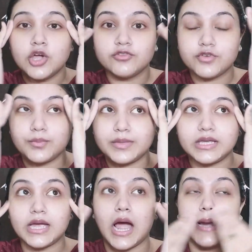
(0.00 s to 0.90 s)
for
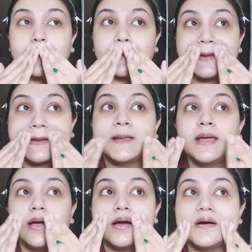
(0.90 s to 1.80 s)
me until
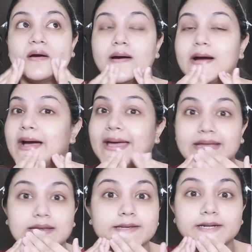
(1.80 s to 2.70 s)

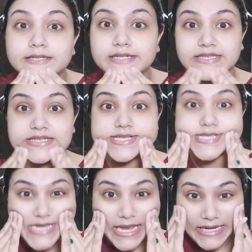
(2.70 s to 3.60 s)
I learned these
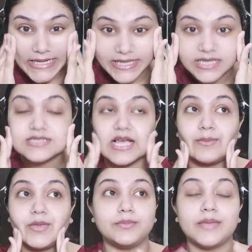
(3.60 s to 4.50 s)
techniques. I
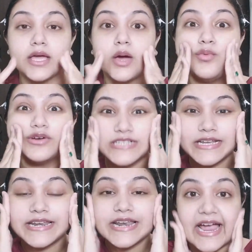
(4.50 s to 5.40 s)
mean, makeup was a
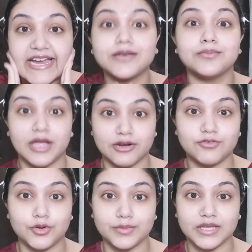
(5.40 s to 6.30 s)
nightmare
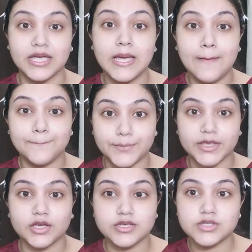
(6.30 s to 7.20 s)
for me
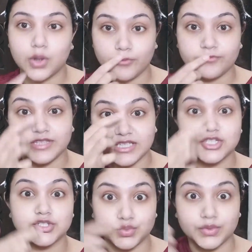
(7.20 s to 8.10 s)
because of
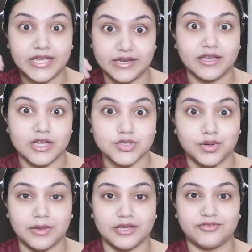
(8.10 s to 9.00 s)
these two areas
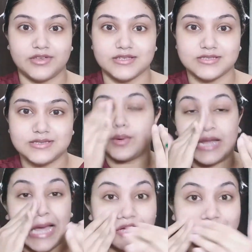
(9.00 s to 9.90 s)
on my face. But
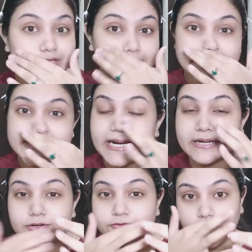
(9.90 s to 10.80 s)
after I
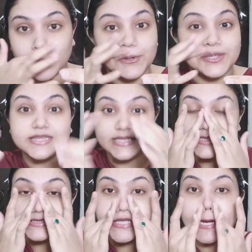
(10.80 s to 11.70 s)
started following
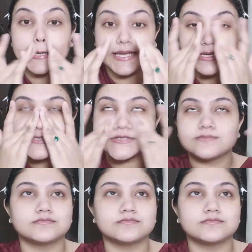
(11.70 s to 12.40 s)
these techniques,